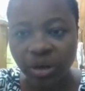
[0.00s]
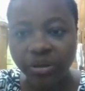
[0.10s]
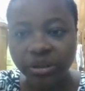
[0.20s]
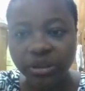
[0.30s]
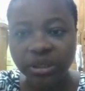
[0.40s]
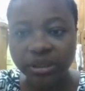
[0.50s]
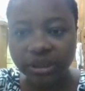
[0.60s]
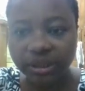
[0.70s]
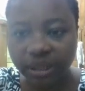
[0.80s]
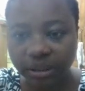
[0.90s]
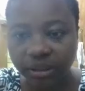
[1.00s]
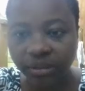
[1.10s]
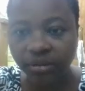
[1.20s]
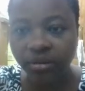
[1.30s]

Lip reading: now insert 6.